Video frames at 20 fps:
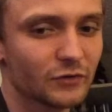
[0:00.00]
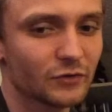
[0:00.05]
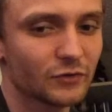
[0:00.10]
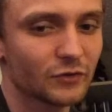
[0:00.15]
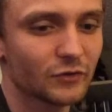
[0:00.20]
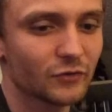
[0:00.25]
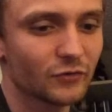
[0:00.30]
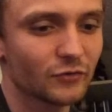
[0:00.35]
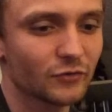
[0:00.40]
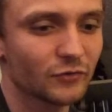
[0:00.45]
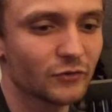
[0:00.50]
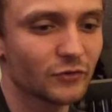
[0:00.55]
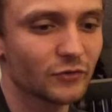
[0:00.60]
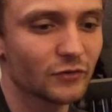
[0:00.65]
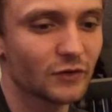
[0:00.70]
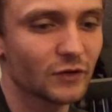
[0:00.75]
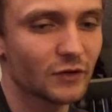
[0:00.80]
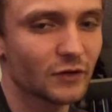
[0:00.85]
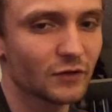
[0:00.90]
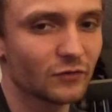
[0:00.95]
doing all sorts of
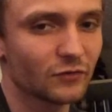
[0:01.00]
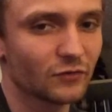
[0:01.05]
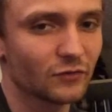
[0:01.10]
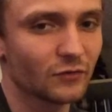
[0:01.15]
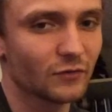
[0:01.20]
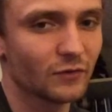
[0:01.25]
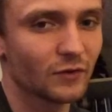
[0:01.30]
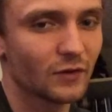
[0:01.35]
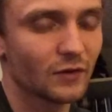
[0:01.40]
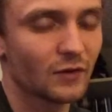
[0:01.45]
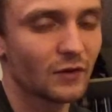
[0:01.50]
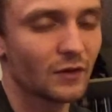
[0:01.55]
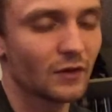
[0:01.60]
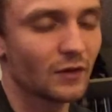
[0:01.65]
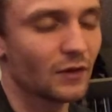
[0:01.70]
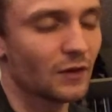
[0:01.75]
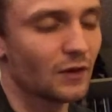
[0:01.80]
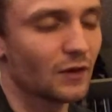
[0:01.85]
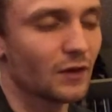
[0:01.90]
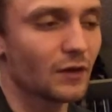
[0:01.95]
things. And,
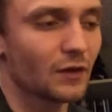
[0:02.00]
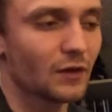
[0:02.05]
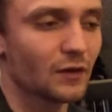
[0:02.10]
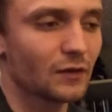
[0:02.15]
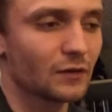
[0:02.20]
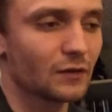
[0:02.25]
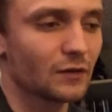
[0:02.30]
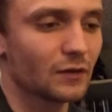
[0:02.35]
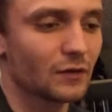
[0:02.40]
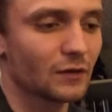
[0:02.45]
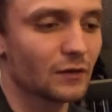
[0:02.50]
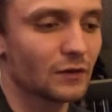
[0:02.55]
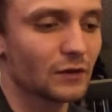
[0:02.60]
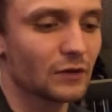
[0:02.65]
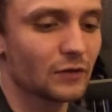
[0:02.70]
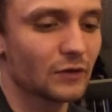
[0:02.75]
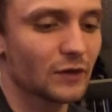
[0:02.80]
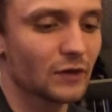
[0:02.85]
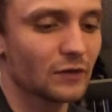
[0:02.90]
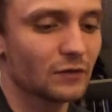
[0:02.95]
and uh, you
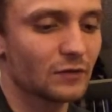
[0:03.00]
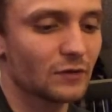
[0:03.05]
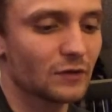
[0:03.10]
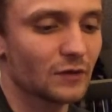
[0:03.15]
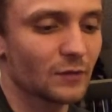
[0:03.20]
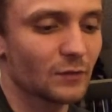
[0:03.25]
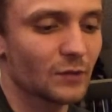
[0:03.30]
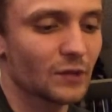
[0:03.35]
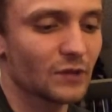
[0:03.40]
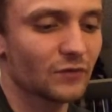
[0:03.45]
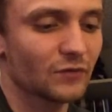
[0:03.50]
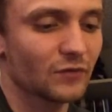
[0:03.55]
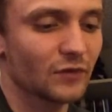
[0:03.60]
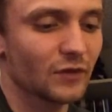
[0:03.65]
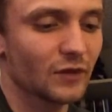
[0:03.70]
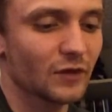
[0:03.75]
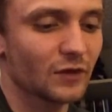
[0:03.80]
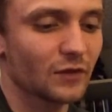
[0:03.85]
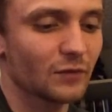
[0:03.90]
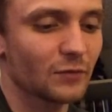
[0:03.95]
know, that I'm not
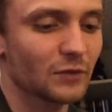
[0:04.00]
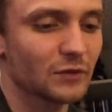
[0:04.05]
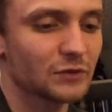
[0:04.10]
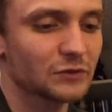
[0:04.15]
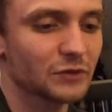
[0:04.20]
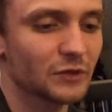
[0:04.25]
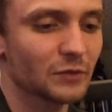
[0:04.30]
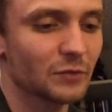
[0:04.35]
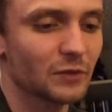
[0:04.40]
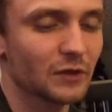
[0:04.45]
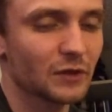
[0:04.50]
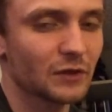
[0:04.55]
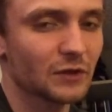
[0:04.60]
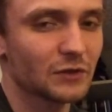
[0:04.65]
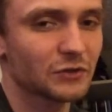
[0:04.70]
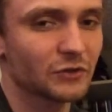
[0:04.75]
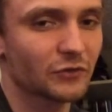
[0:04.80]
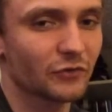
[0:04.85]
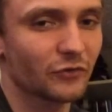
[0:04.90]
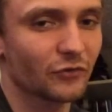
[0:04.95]
saying, I'm not trying to make any
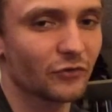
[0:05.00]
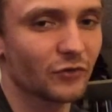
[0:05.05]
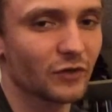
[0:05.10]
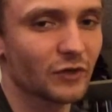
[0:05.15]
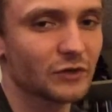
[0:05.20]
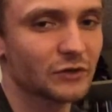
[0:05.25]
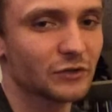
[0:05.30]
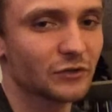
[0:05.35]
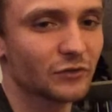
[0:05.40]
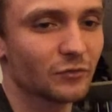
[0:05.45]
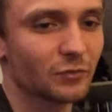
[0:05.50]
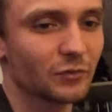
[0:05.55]
generalizations,